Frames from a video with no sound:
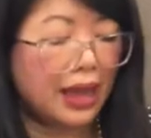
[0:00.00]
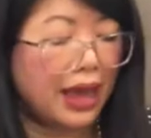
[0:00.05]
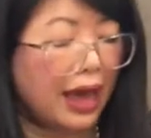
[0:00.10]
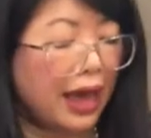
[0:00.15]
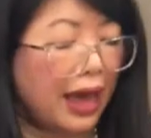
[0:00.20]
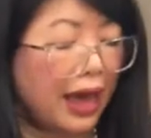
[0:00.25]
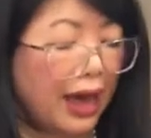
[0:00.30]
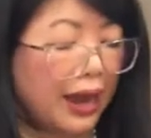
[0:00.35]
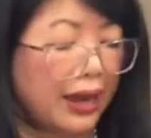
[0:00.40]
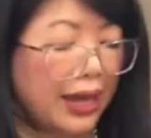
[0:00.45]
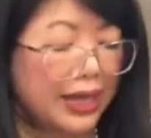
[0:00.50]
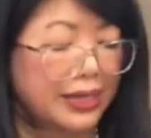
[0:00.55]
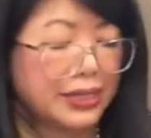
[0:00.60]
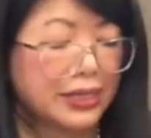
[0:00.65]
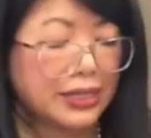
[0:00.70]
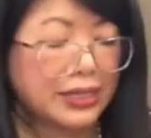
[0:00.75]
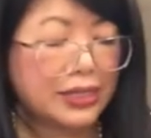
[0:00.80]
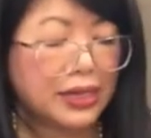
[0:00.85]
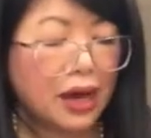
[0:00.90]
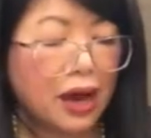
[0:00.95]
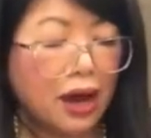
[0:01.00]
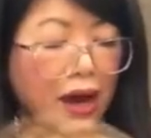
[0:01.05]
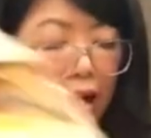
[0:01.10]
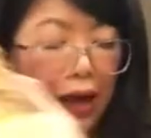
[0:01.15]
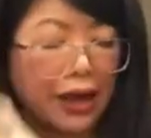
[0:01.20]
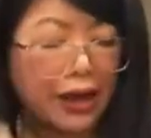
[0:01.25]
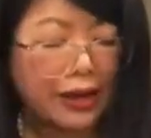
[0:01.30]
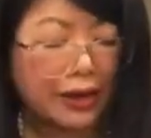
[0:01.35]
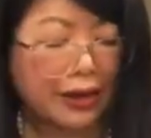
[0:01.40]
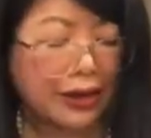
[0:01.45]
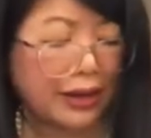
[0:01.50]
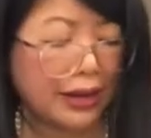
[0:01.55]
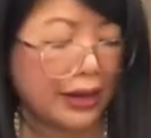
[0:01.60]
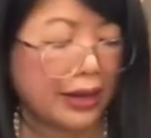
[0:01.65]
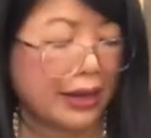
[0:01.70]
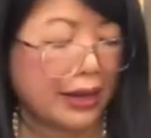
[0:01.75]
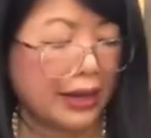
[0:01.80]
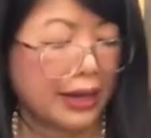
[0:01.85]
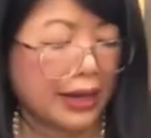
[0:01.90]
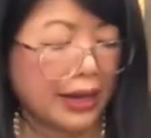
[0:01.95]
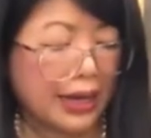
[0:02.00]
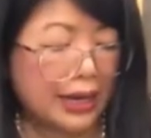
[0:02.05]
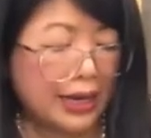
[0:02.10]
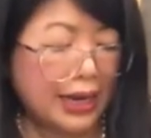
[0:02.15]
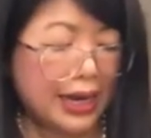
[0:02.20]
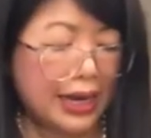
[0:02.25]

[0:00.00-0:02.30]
and inside it